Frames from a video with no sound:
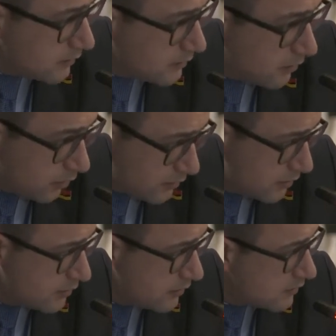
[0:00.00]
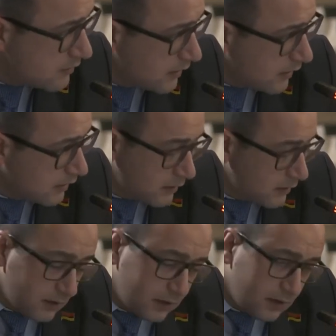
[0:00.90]
as hostages.
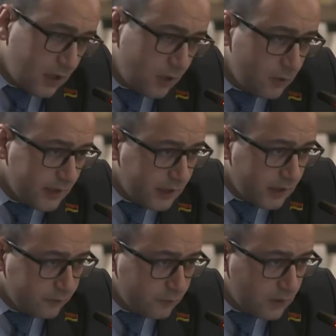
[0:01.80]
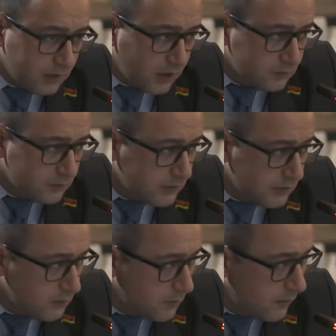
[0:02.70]
And now we have
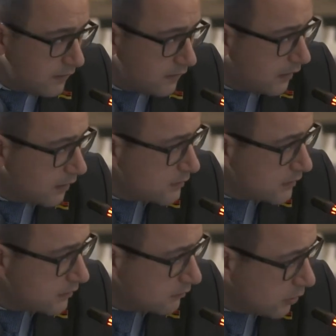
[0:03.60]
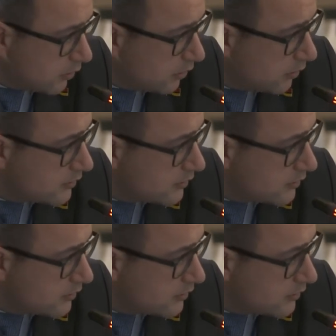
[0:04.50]
120,000 more